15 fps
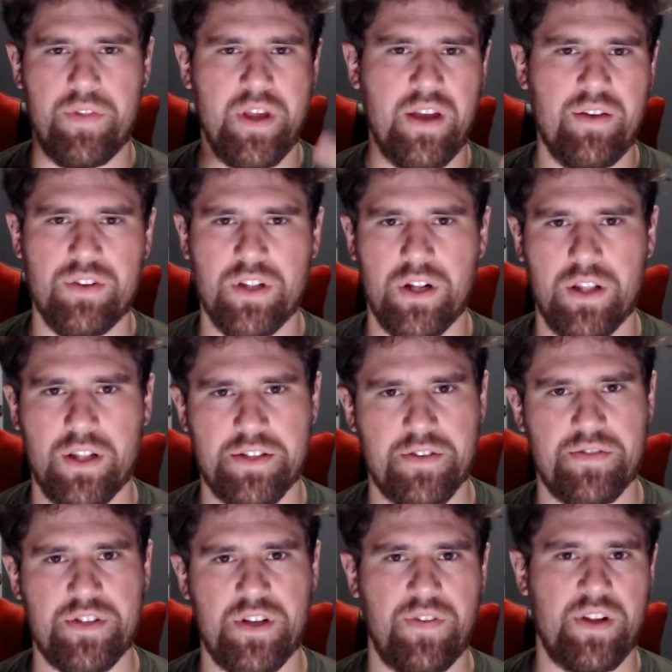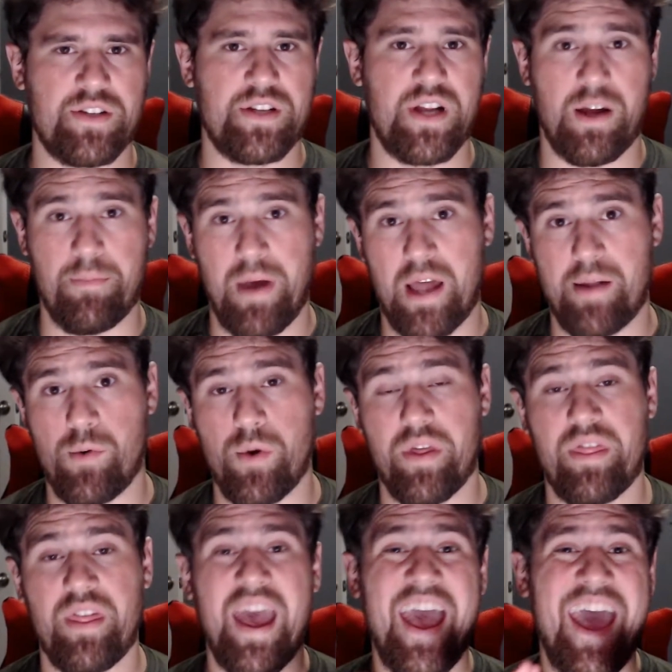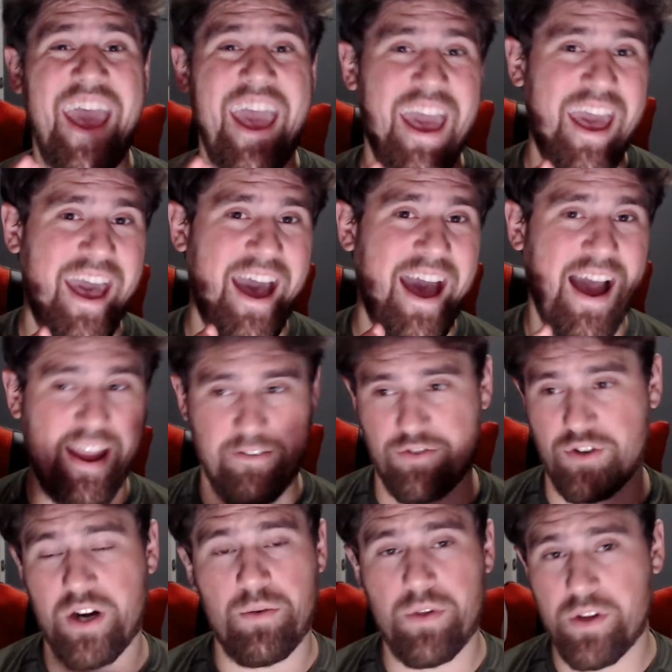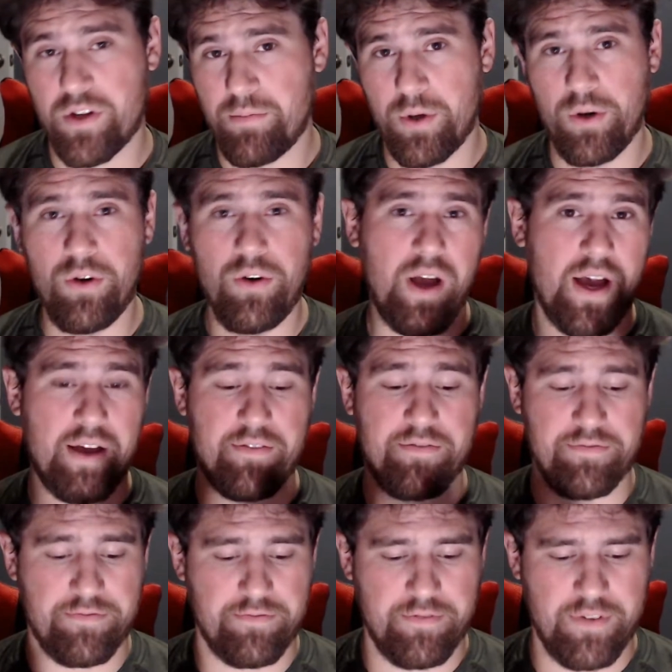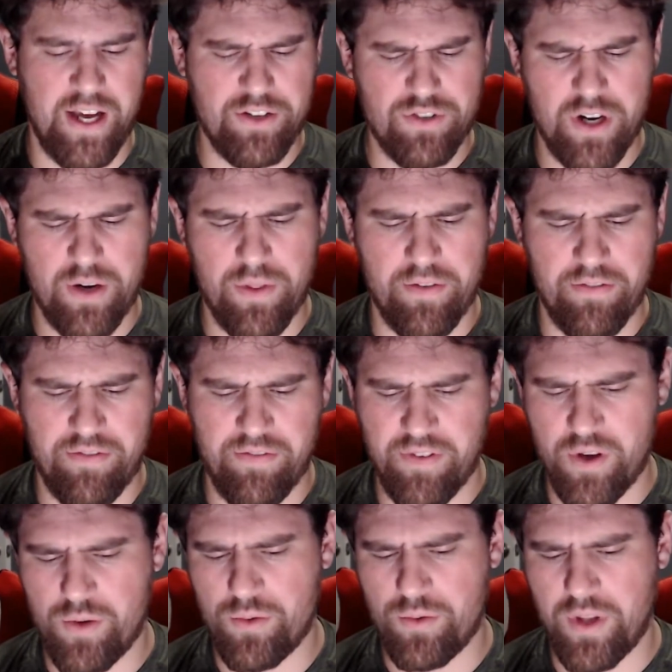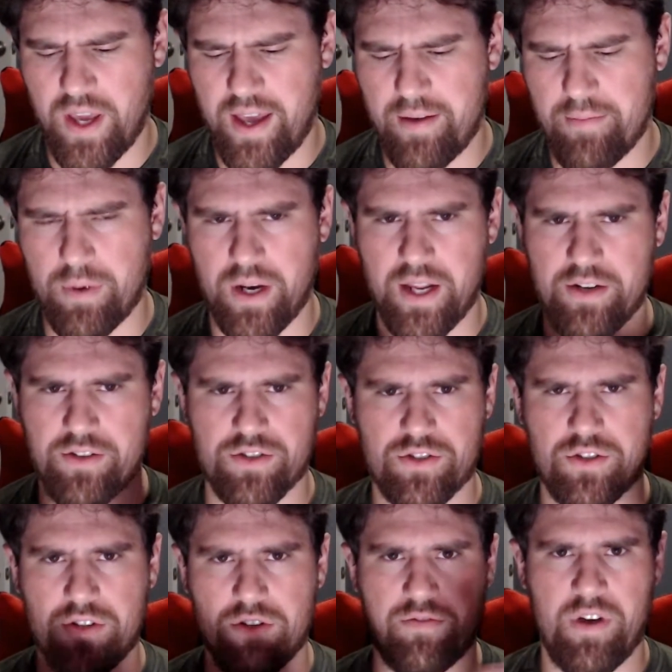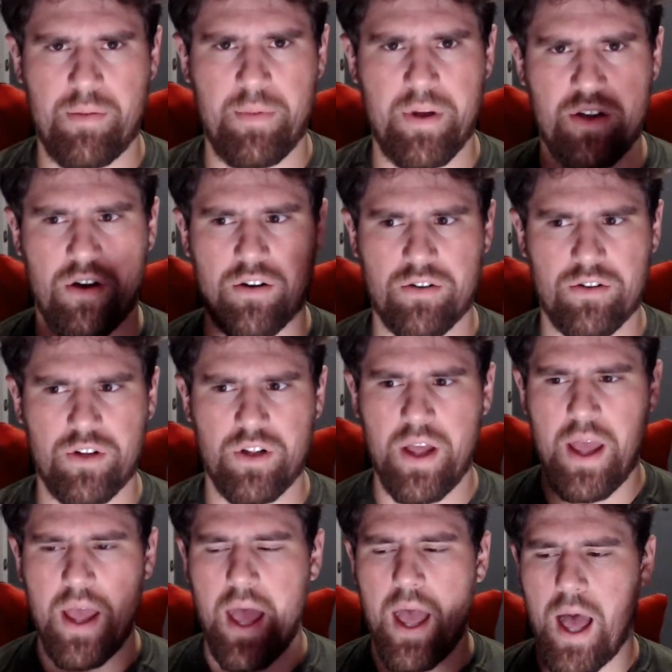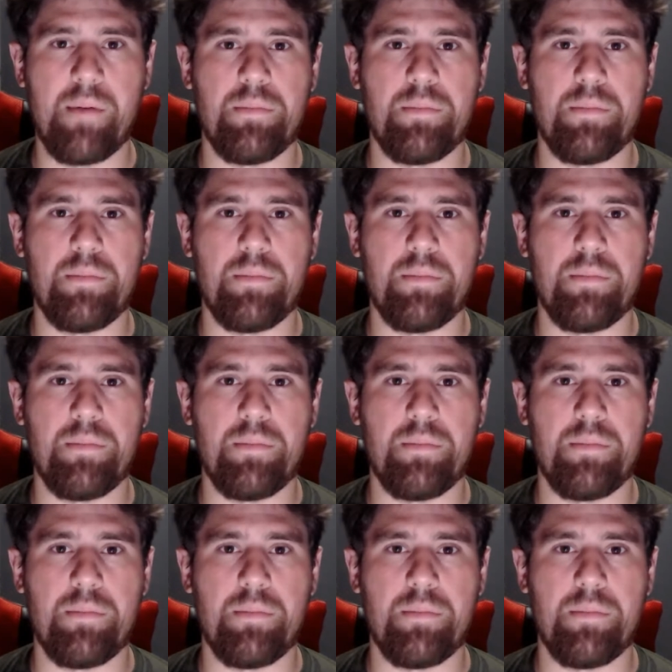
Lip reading: I don't know. They give a little list of stuff that it's not compatible with. I have tried it with a computer. I've not tried it with a phone yet, but I just couldn't find my dongle.